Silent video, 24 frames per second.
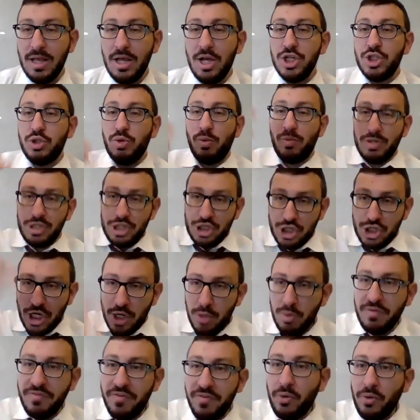So Rosh Hashanah,
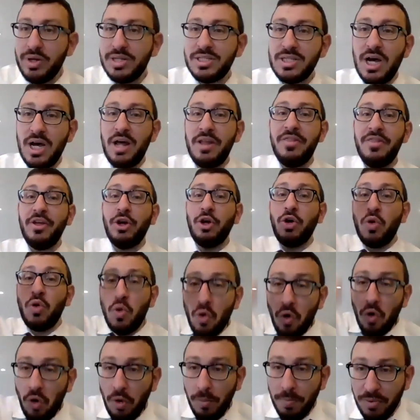we focus on the
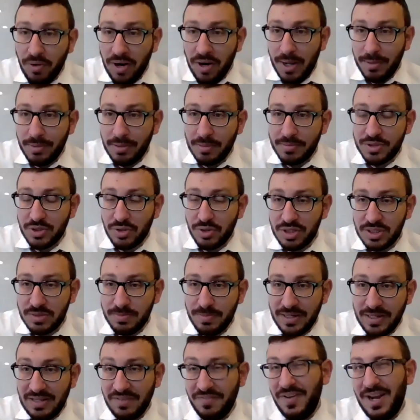core problem, so to
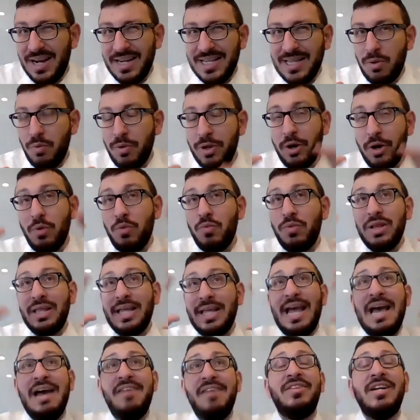speak, the fact that we don't really
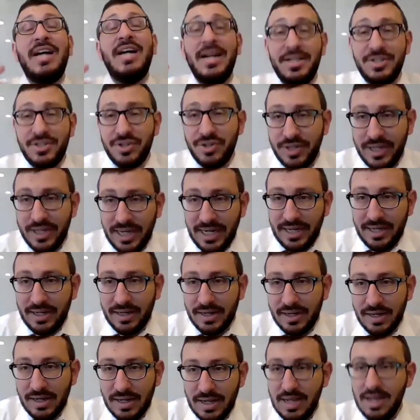have God as our King.
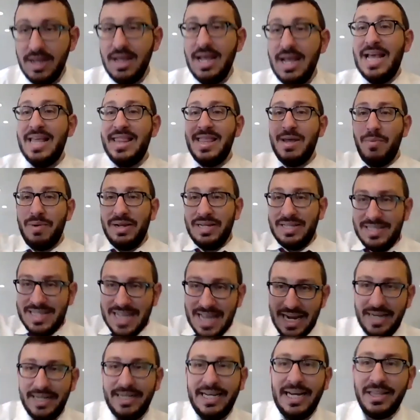And then we
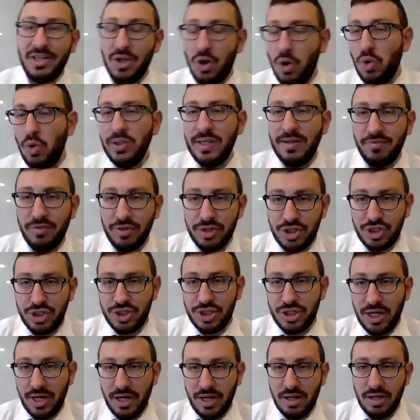dedicate the whole day of Rosh
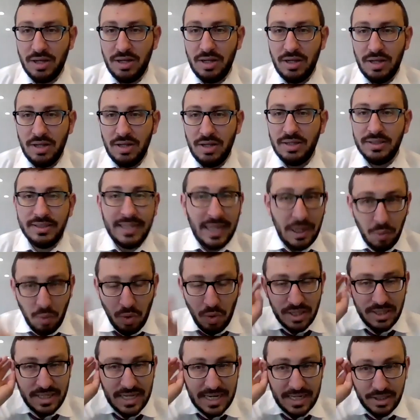Hashanah, day
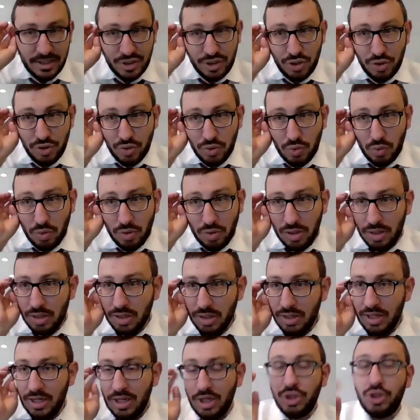one, day two,
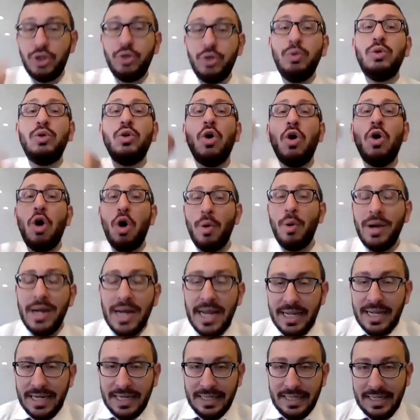to
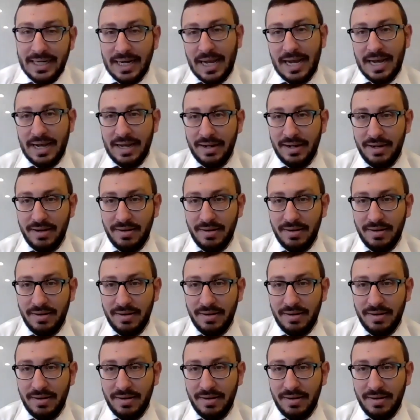coronating God.